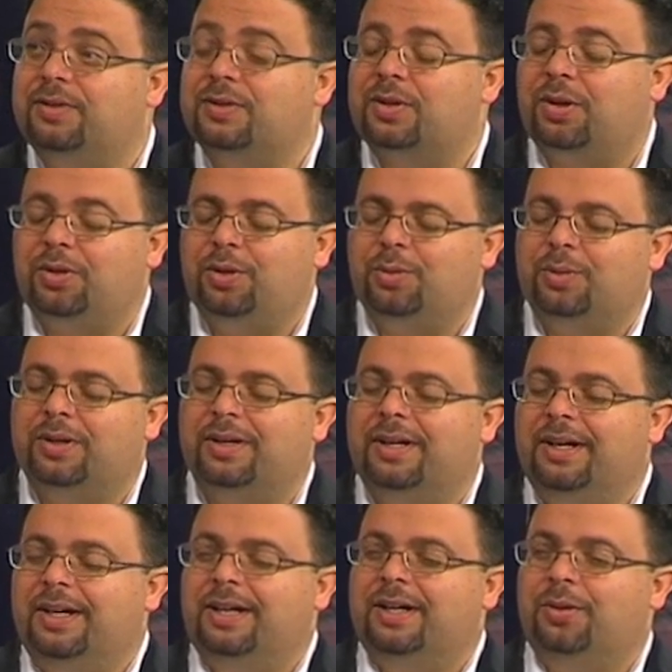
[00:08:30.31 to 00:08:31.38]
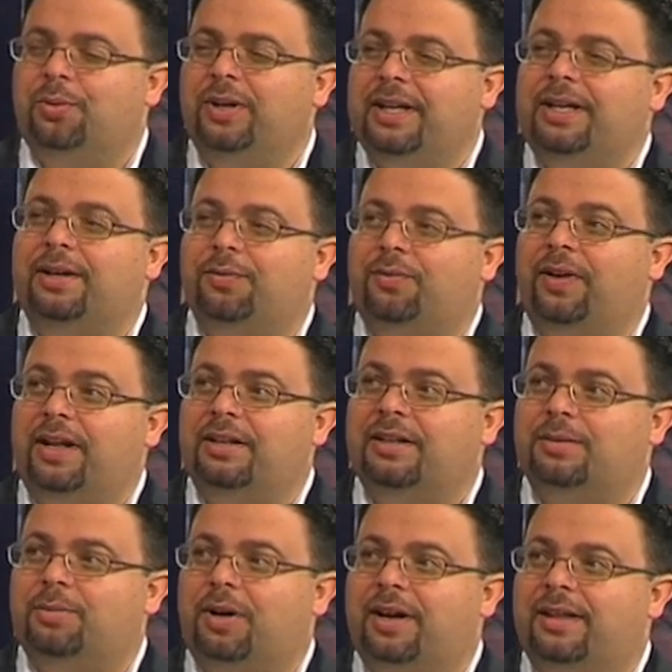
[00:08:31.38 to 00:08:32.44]
So you were really
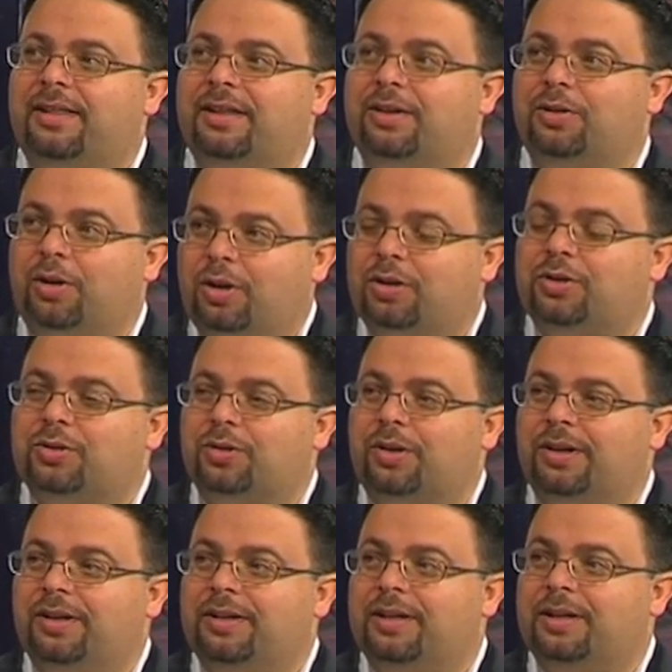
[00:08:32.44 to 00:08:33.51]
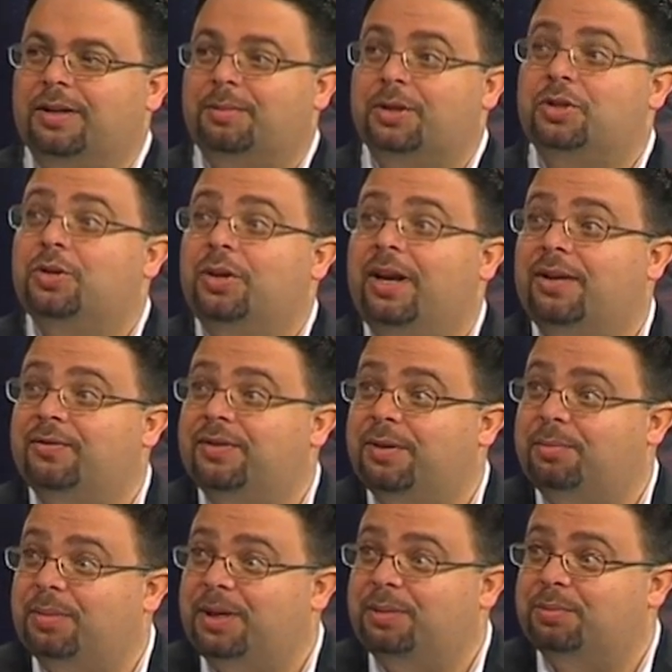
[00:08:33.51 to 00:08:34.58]
offended by the doctrine, but you loved the
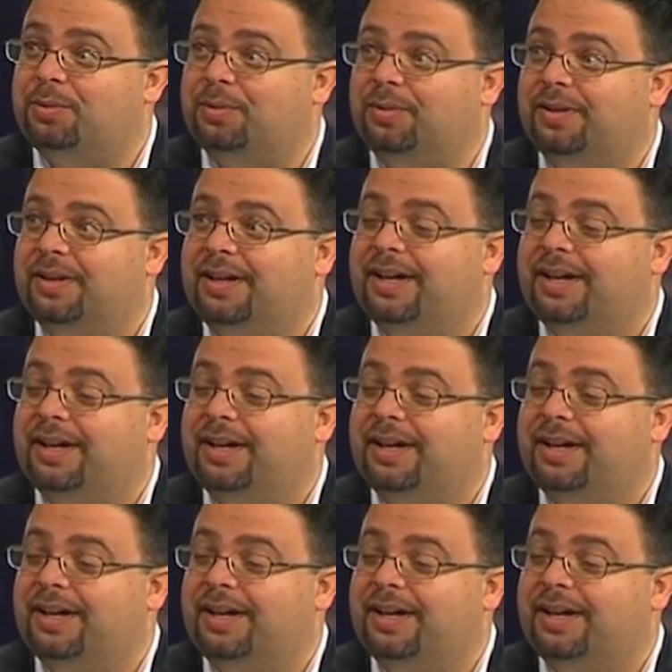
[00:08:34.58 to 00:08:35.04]
people.